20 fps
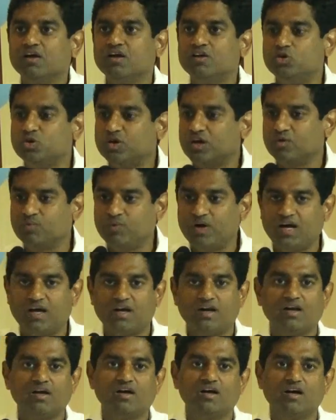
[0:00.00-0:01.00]
You can
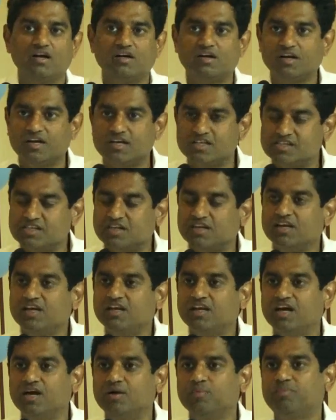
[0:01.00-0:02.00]
wear her dress,
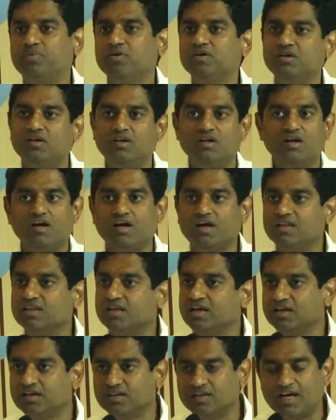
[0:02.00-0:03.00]
clean up. And
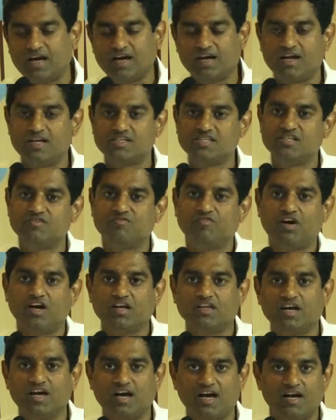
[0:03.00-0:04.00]
then Tyagarajan's
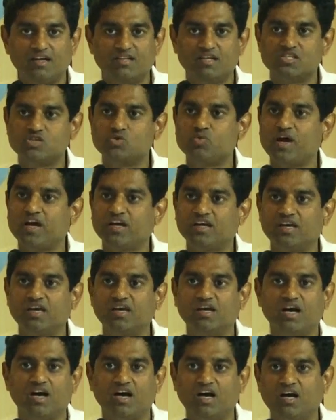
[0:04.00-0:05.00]
father had the
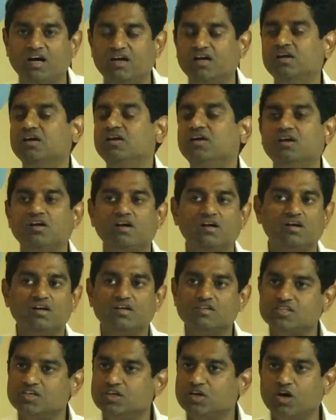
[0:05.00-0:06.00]
swanky car.
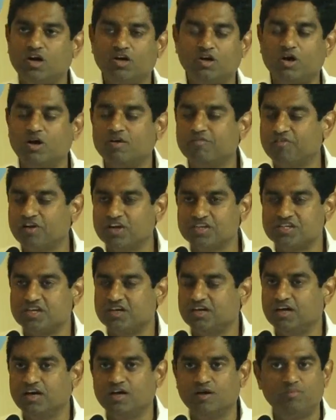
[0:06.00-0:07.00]
She got all
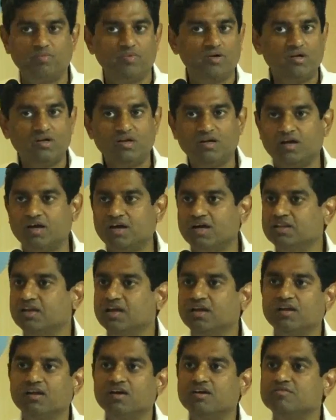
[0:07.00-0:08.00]
freshened up. And
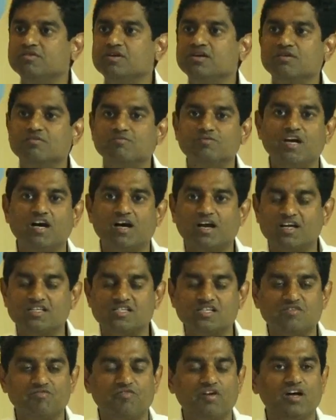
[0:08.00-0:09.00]
then
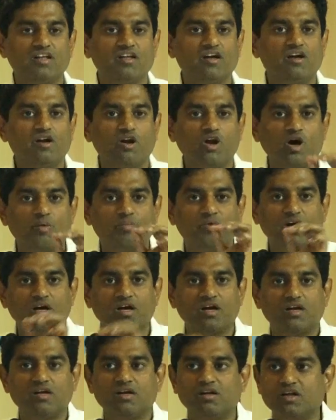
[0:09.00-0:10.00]
Tyagarajan's father dropped
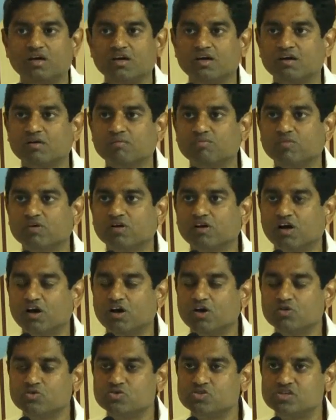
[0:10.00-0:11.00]
her in
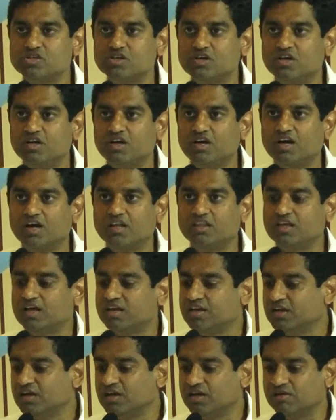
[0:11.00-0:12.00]
house. And
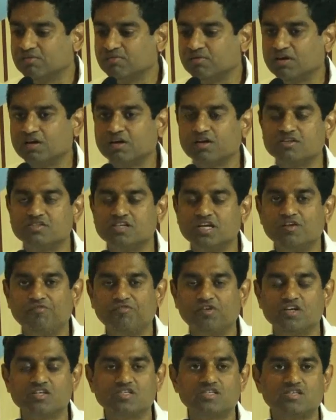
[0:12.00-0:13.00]
then
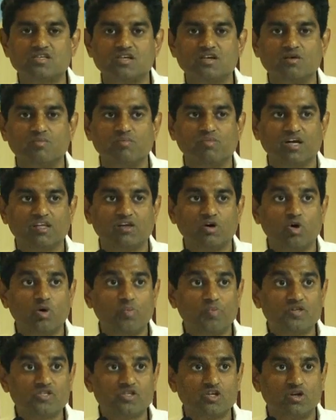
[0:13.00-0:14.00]
Jennifer's mother
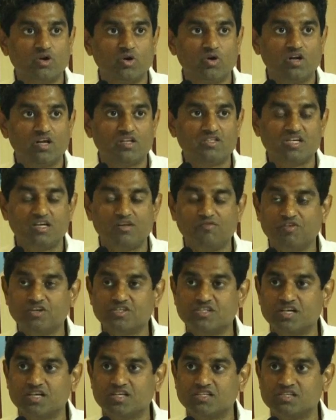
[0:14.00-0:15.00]
opens the door and Jennifer
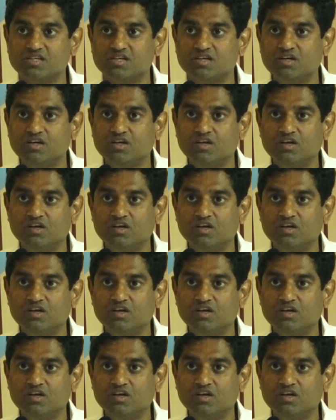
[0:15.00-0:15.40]
says,